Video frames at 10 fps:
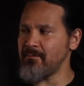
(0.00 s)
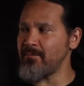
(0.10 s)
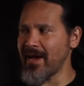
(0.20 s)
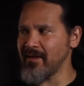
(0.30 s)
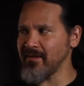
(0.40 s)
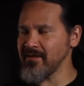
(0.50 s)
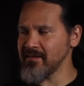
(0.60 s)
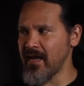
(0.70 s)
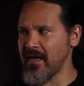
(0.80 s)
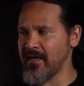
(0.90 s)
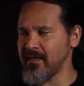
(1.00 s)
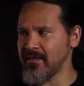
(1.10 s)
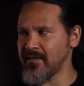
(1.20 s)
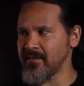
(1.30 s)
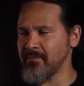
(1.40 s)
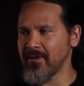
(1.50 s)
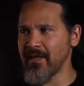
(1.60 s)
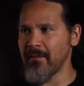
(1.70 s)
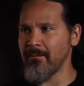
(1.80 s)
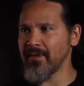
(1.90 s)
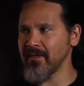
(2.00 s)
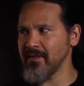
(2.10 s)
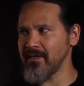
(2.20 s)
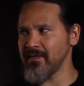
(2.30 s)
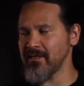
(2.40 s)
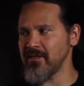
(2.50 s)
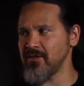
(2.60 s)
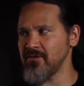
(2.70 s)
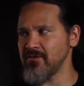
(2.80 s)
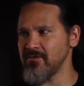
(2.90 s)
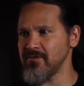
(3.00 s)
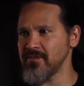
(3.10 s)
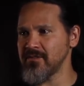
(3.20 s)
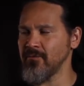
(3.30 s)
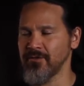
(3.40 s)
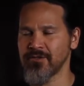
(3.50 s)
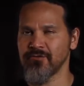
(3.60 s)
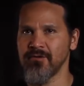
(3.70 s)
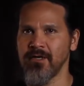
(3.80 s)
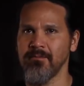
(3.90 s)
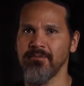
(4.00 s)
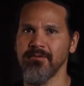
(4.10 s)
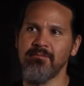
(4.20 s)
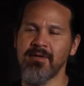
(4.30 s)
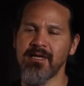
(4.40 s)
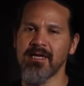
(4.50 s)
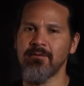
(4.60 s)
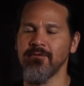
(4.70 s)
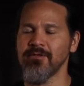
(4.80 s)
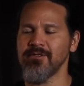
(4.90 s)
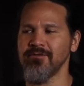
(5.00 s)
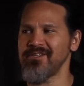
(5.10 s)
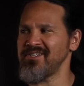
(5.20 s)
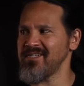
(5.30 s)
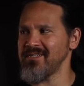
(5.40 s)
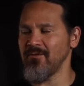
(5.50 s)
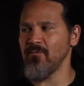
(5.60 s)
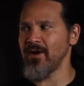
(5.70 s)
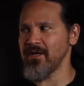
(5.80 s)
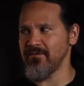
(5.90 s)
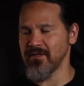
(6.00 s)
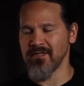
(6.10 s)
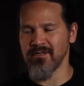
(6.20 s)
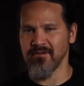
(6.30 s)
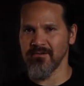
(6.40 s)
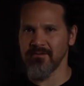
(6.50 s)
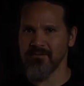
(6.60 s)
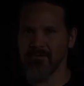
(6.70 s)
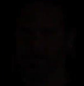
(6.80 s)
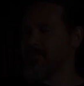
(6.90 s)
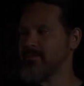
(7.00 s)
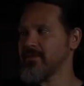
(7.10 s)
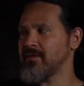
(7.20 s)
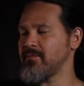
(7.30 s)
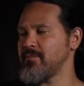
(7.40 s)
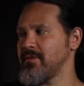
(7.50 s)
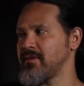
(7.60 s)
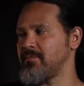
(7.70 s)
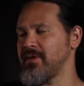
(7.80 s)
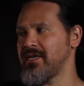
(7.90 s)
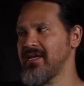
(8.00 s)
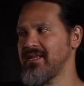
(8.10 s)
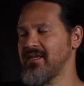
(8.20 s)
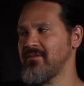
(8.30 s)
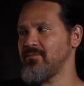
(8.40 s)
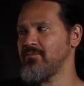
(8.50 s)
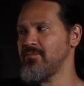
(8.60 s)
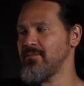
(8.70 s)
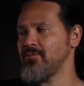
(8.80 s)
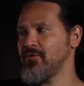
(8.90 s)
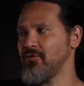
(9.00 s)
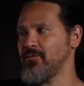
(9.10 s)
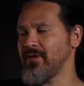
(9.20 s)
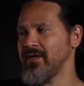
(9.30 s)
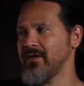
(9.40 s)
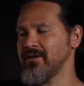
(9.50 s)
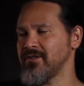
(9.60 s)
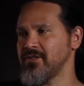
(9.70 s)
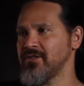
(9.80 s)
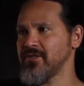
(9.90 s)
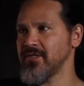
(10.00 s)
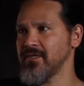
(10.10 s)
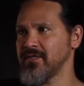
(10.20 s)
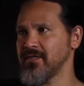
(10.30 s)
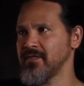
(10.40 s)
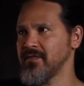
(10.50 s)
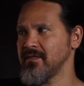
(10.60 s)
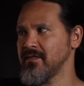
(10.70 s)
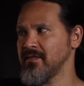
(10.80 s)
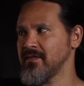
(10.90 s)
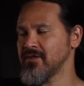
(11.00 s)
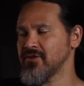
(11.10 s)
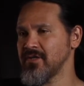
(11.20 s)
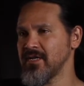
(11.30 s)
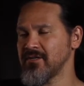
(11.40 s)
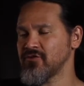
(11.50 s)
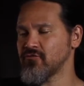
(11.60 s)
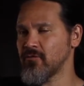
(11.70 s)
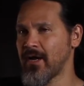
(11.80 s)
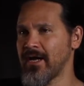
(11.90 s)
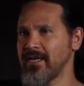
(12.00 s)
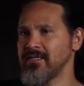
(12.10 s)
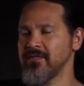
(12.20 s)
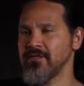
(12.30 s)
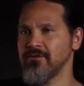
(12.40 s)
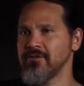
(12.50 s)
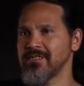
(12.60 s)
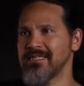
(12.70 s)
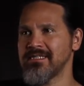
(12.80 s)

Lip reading: balance and the playability of the cues will trump being able to adjust the weight of a cue. The beginning pool player should try to use the